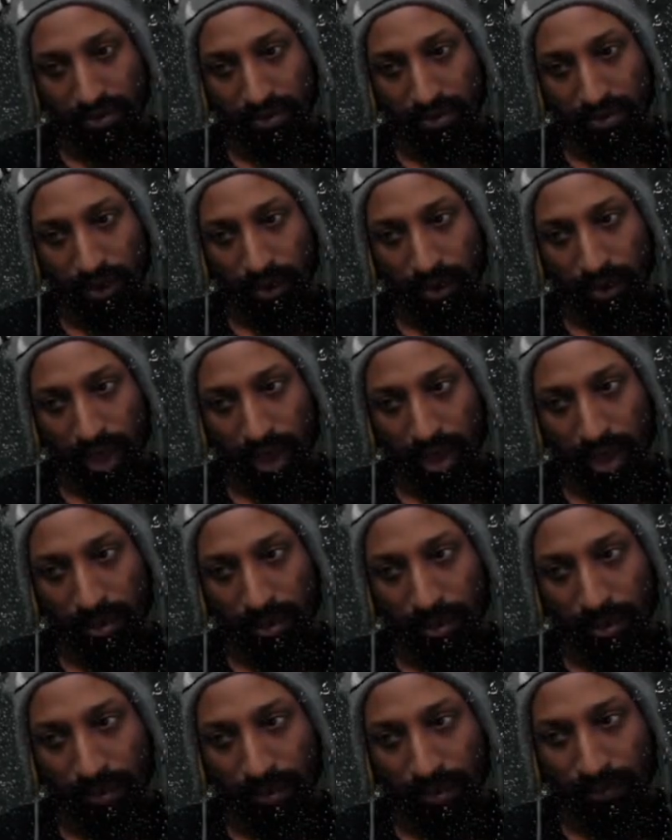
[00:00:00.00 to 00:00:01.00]

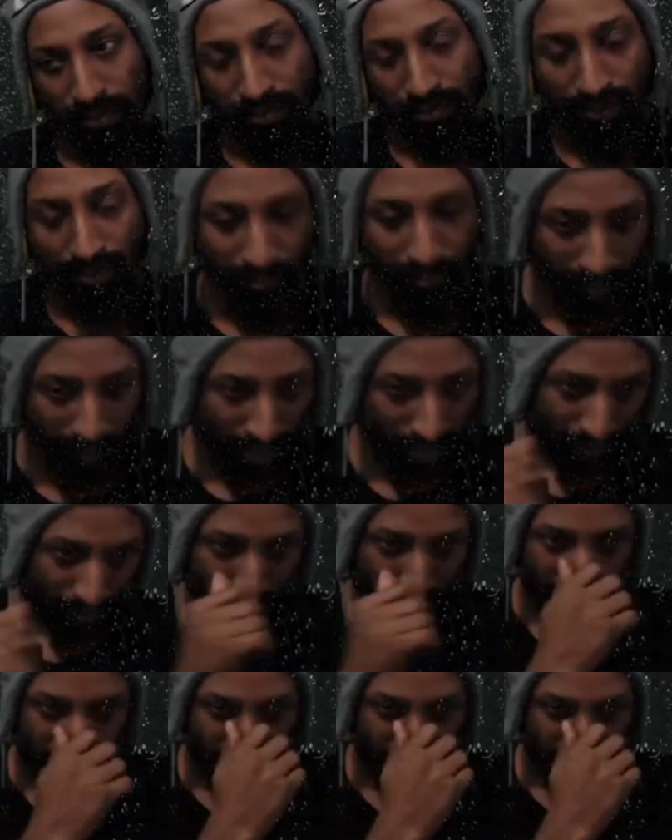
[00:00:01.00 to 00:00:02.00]
Okay?
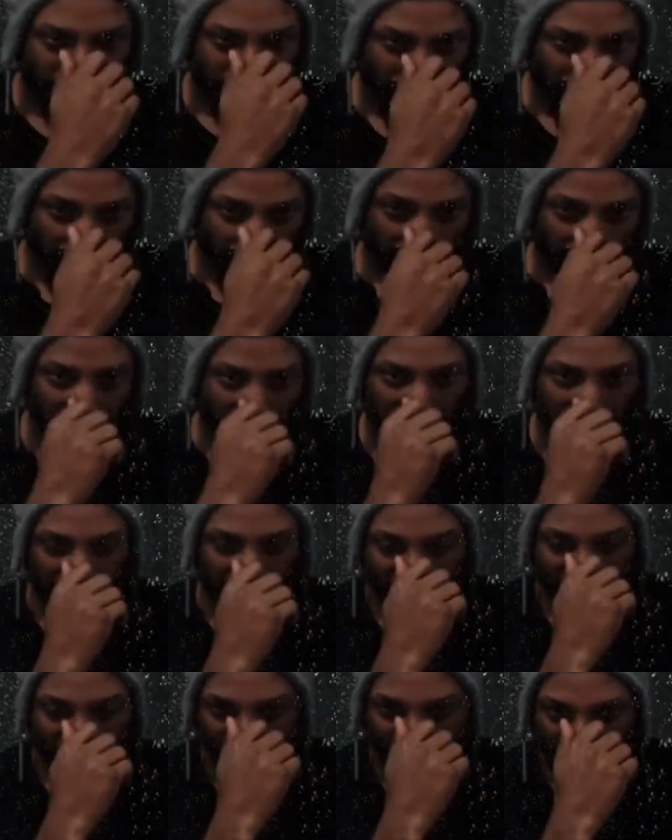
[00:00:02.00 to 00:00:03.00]
Here, let's do a little bit
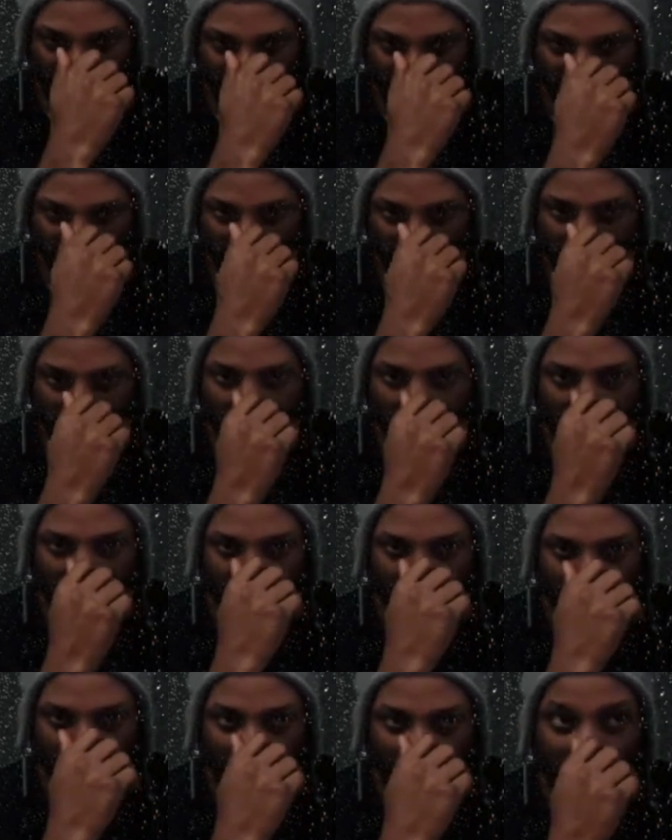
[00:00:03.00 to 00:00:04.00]
of a history.
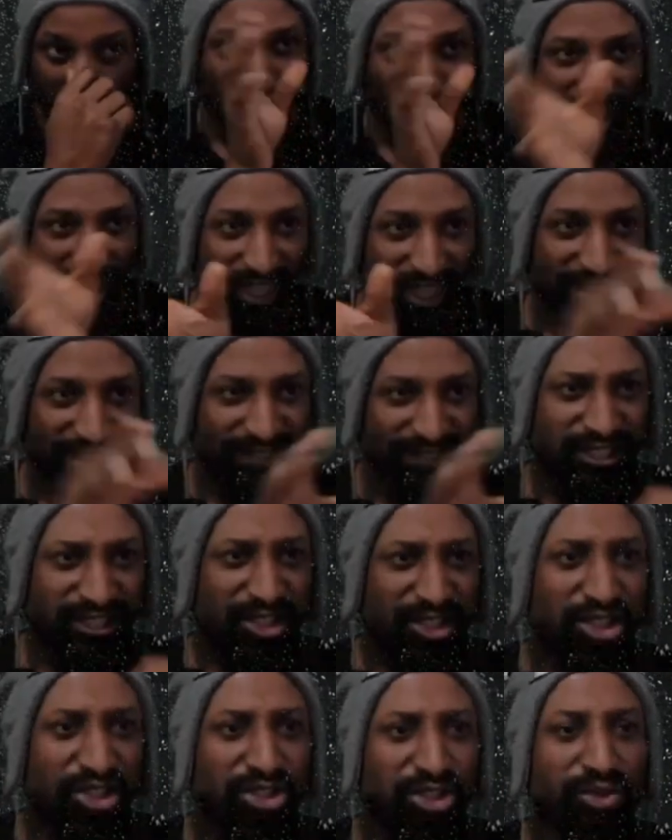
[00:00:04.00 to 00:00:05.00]
Uh, let's,
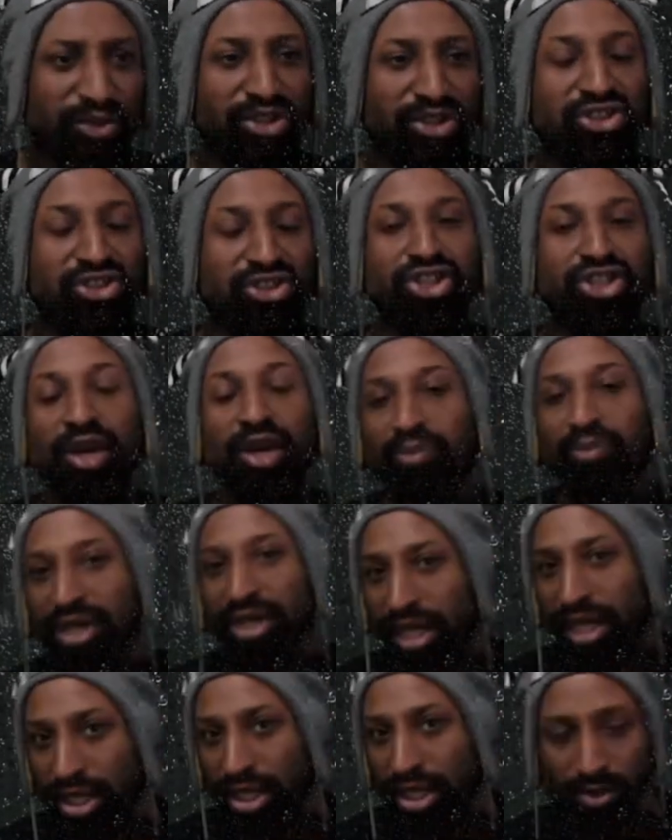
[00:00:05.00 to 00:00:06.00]
let's do a little jump in
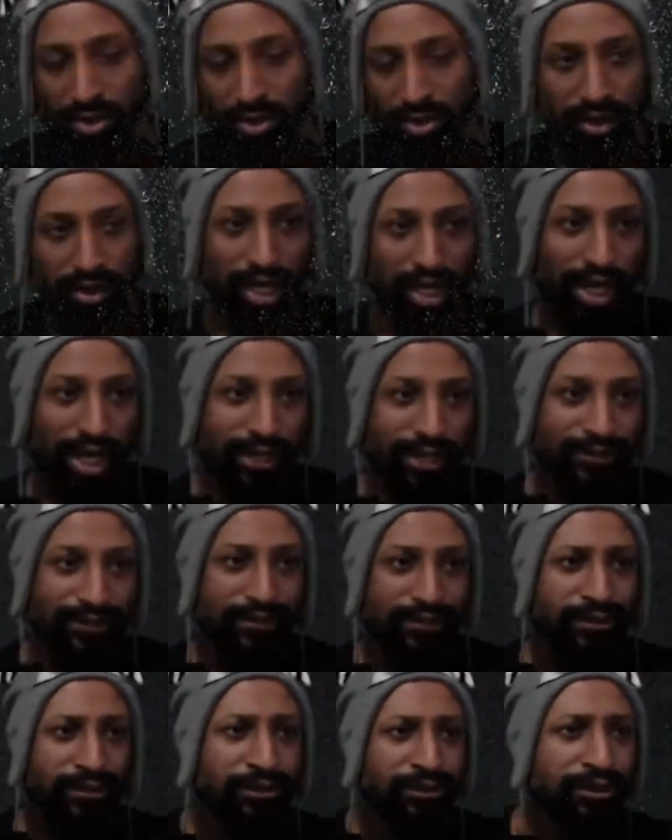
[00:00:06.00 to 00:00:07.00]
history, guys.
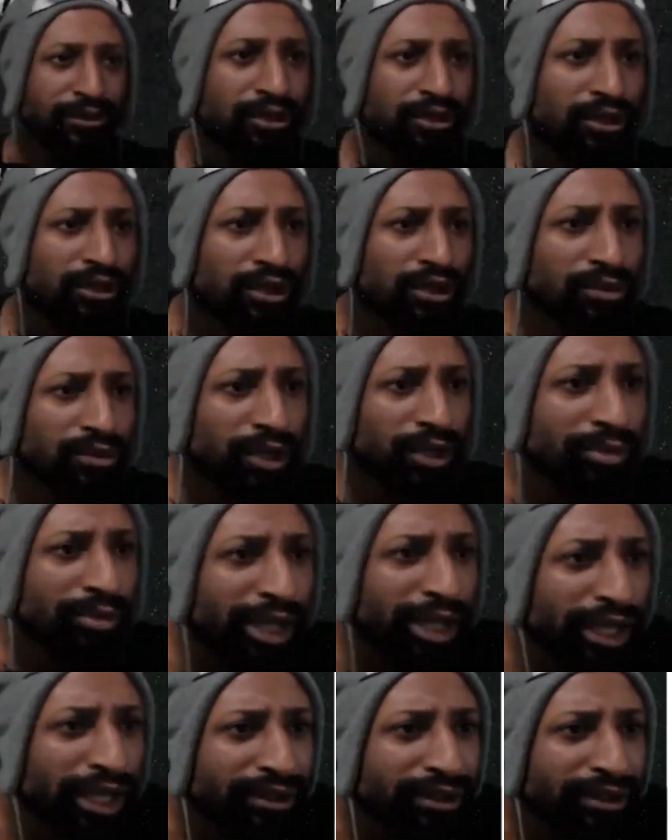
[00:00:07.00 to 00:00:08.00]
Hold on, where am
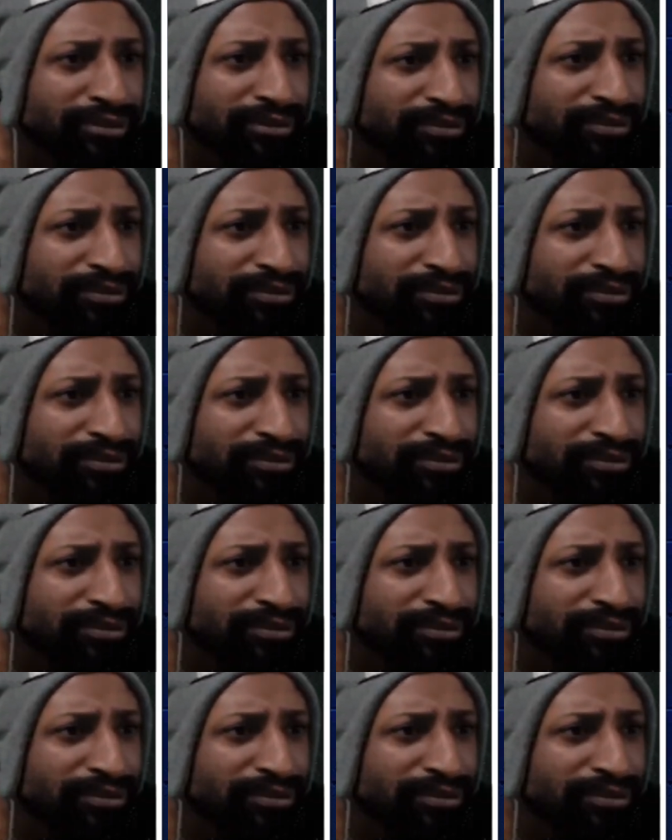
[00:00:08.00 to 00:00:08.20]
I at?